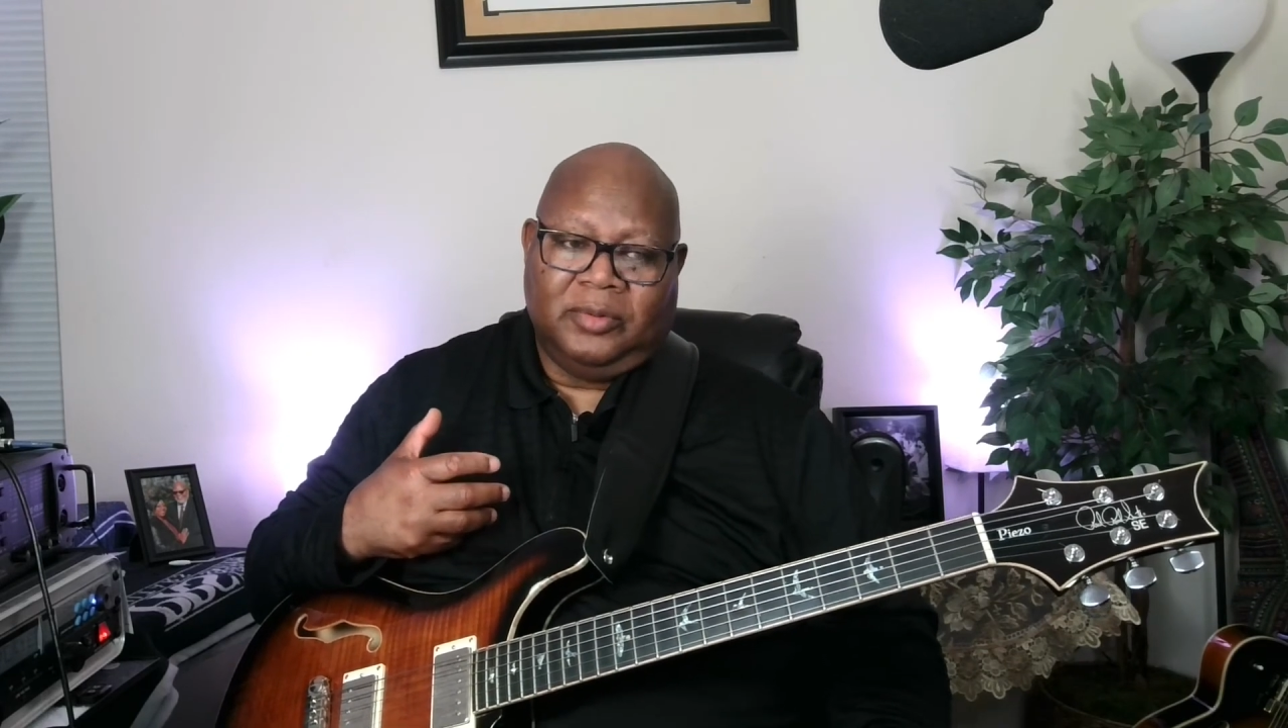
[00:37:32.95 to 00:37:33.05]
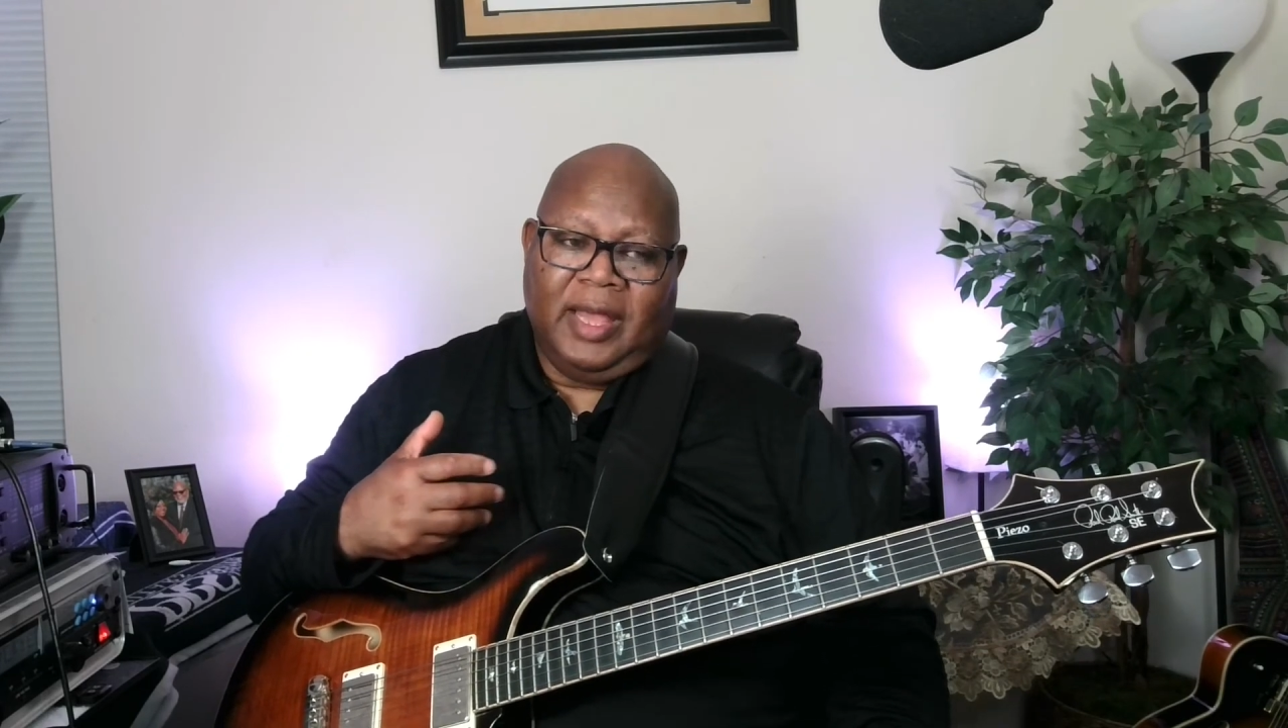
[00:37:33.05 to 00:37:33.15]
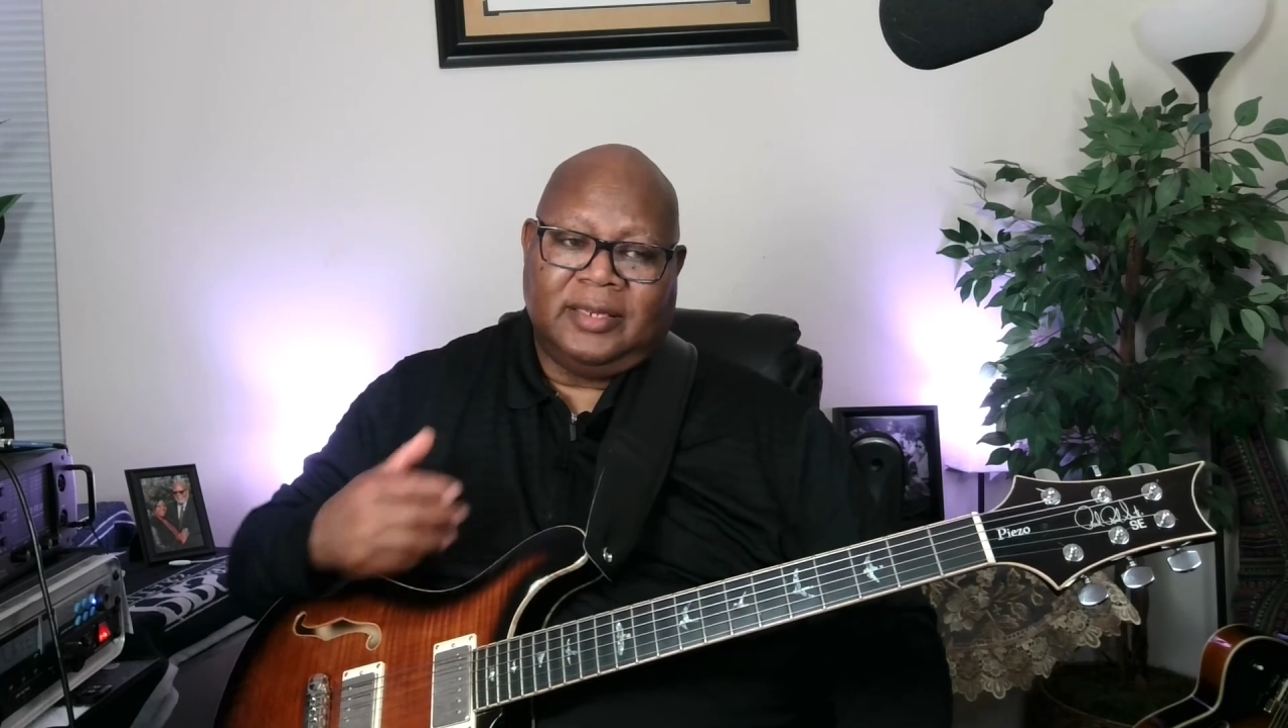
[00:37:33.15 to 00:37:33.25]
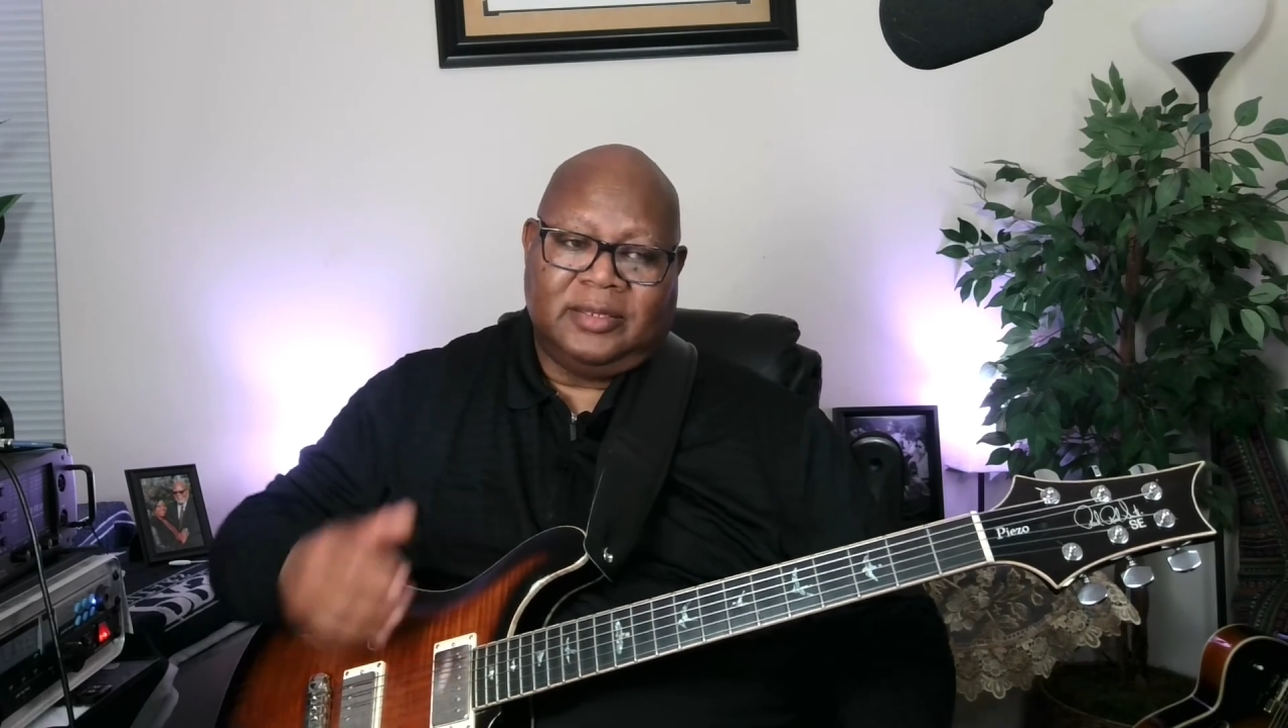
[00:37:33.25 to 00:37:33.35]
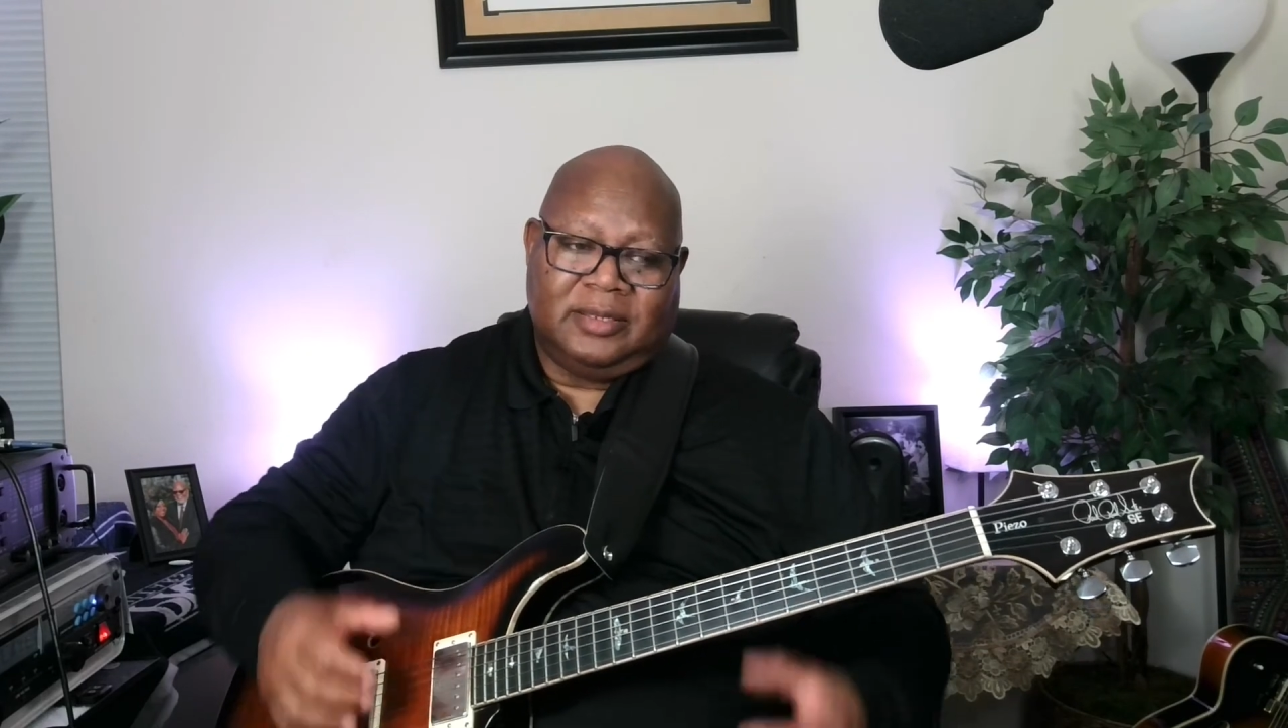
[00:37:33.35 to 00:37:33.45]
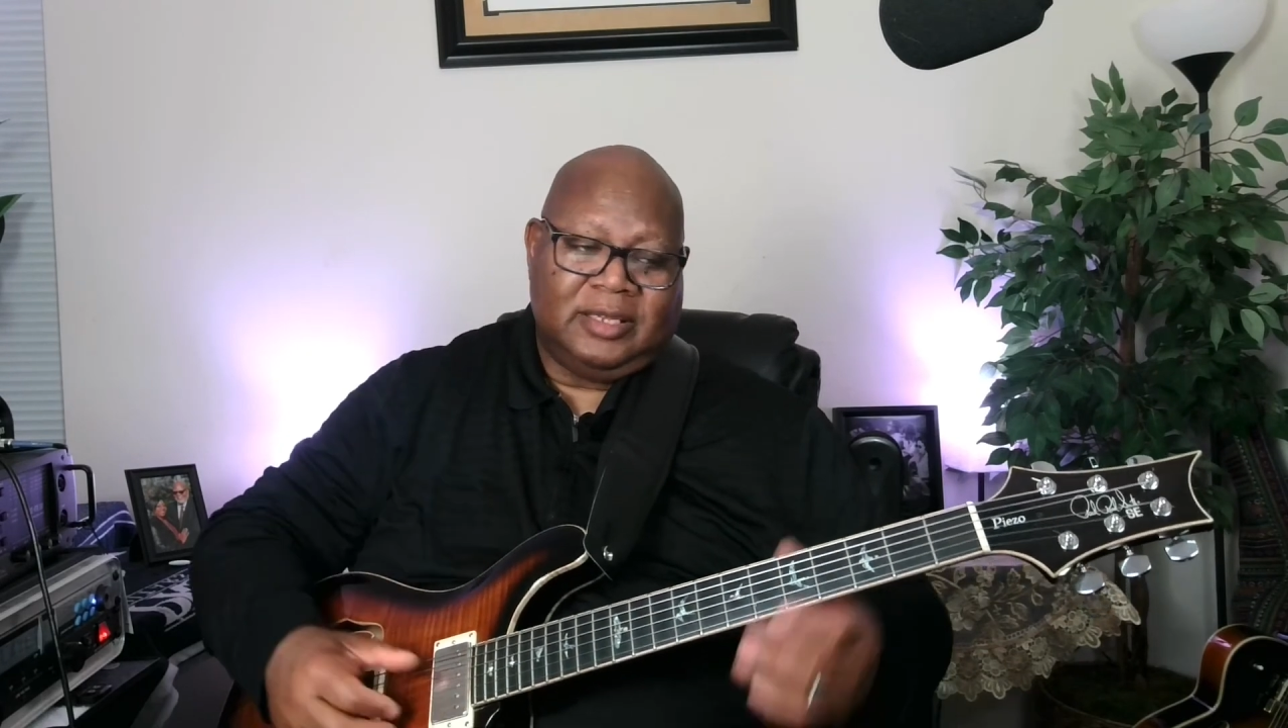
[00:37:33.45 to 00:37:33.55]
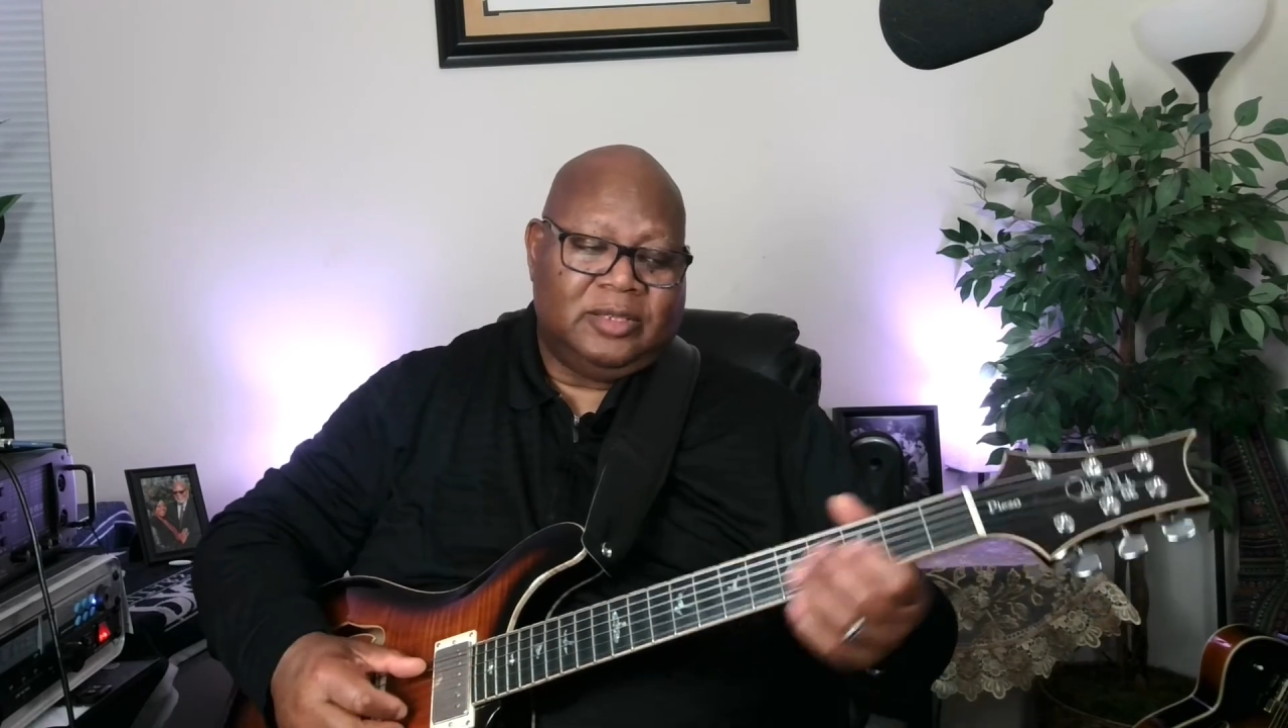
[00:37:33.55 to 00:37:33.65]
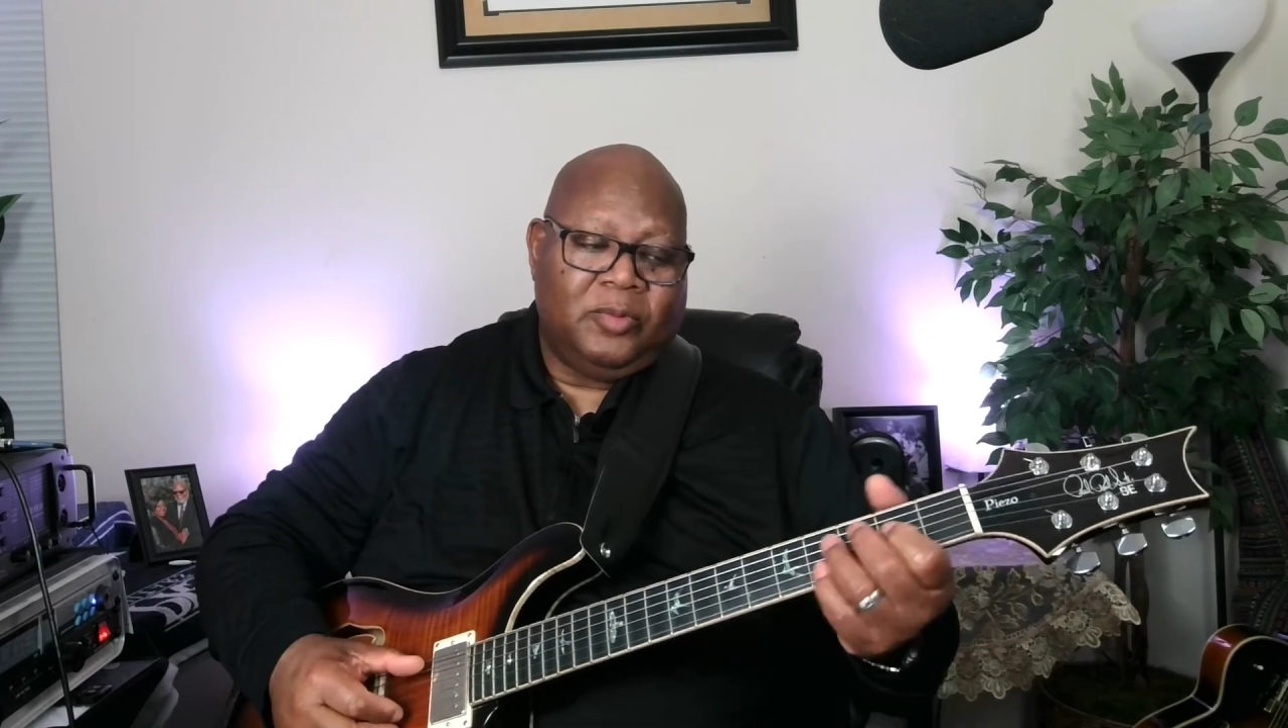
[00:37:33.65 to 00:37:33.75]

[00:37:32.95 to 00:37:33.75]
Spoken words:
that's